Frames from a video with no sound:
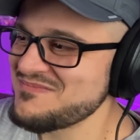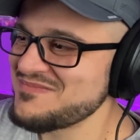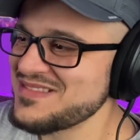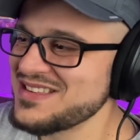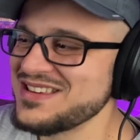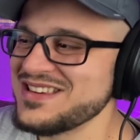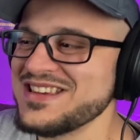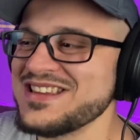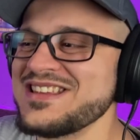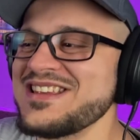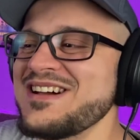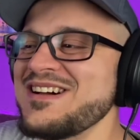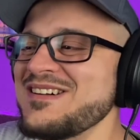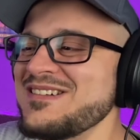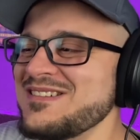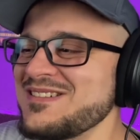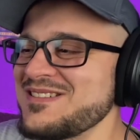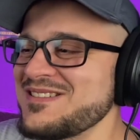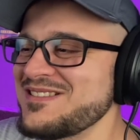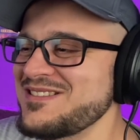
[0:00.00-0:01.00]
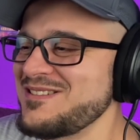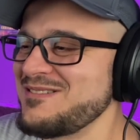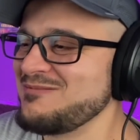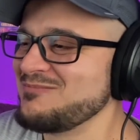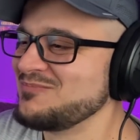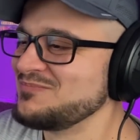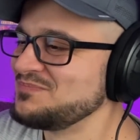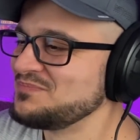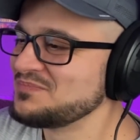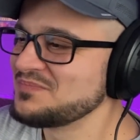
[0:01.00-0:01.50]
She knows.
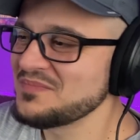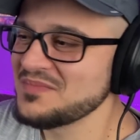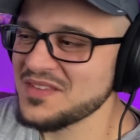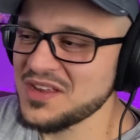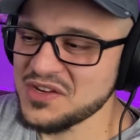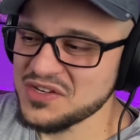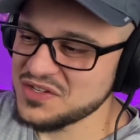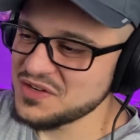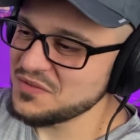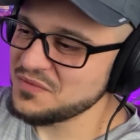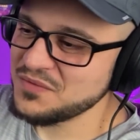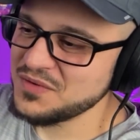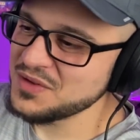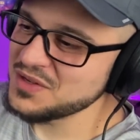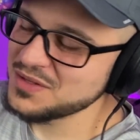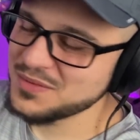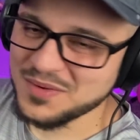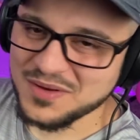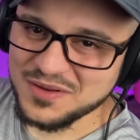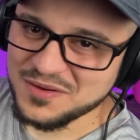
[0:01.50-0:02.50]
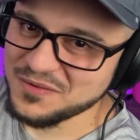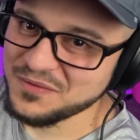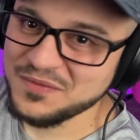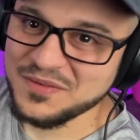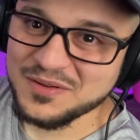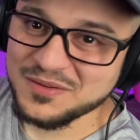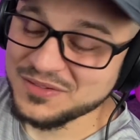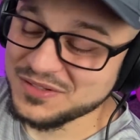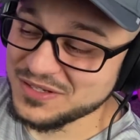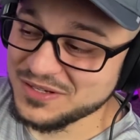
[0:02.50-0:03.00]
She feels what you
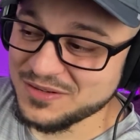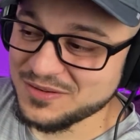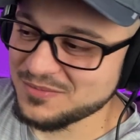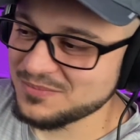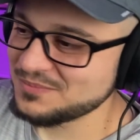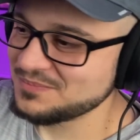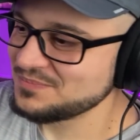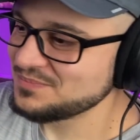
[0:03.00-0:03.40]
feel too.